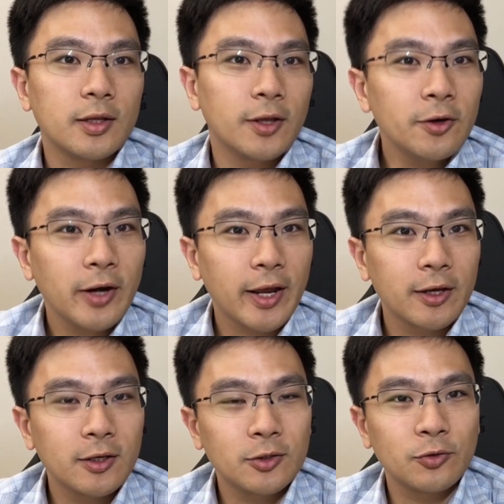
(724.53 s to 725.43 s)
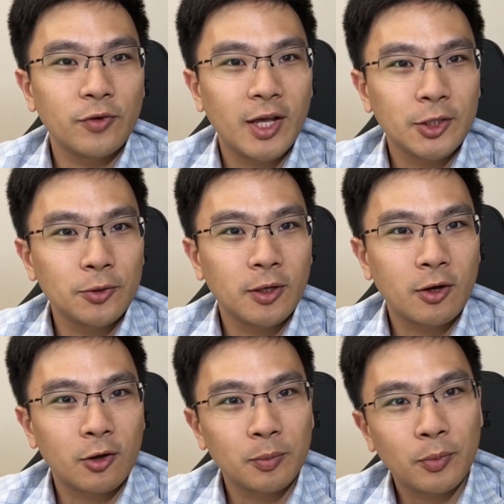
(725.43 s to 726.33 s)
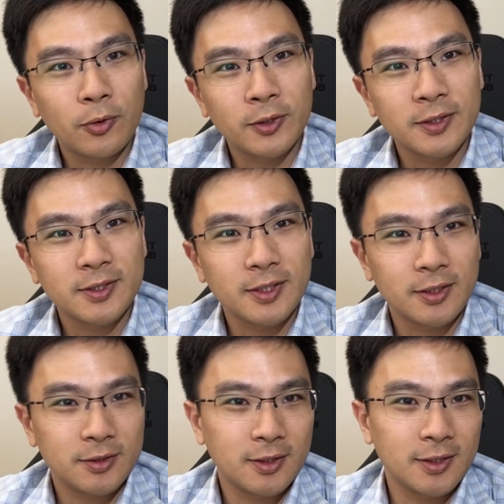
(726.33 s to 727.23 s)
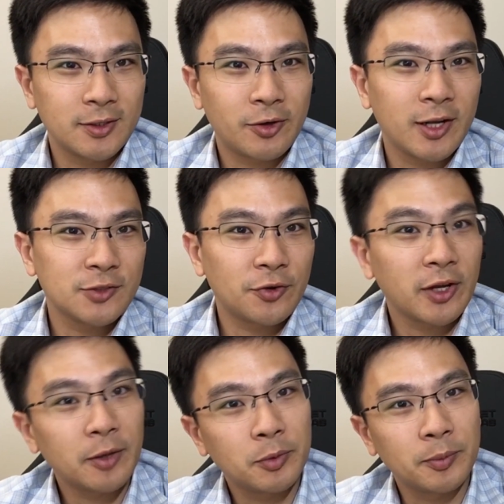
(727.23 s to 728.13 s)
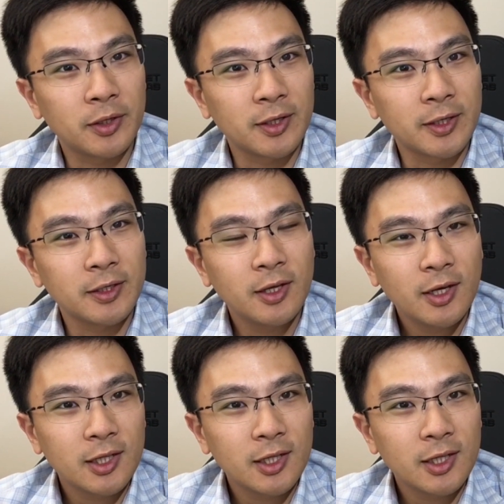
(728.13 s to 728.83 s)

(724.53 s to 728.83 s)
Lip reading: Another angle to value the card points is the transfer capability.